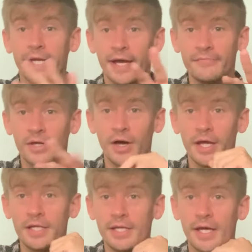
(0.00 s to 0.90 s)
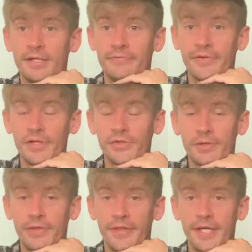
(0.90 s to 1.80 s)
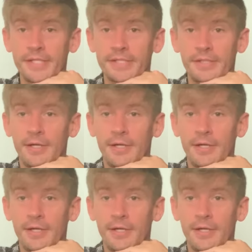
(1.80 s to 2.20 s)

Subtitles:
I haven't got any kind of filter on this.